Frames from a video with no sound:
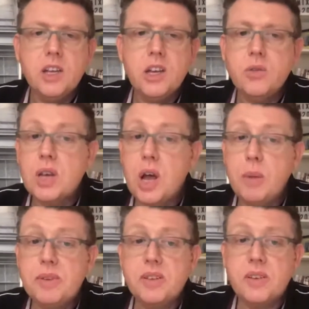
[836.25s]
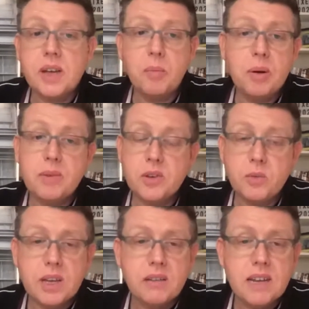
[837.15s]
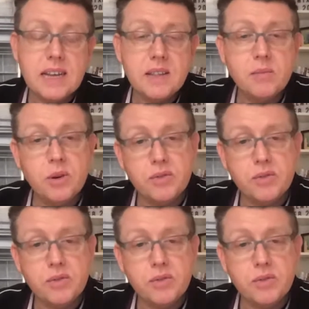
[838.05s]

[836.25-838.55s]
Use herbs and supplements where you need them.